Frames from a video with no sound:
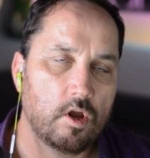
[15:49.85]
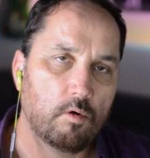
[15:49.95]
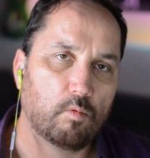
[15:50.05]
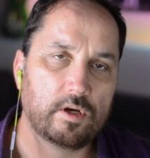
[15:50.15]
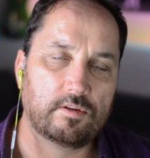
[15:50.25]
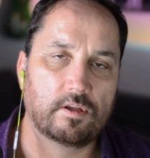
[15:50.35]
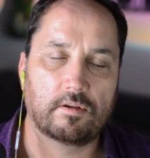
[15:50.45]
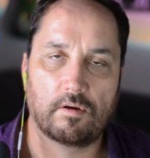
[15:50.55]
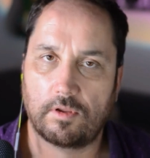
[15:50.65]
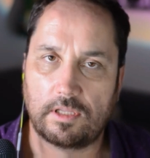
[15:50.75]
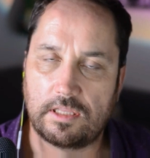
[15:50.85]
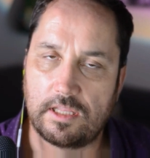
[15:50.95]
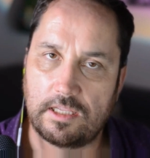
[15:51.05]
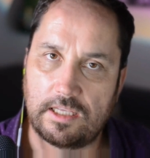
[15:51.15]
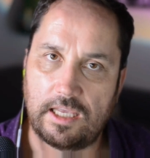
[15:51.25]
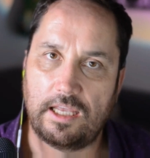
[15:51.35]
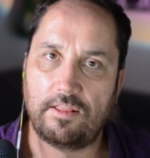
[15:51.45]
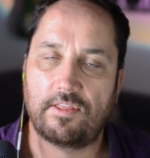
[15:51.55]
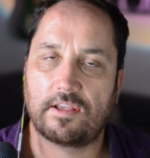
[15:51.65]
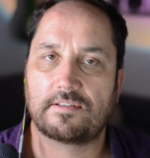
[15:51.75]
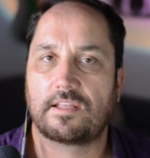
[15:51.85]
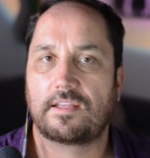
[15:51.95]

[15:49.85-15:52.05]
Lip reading: What do you think are the key things that they need to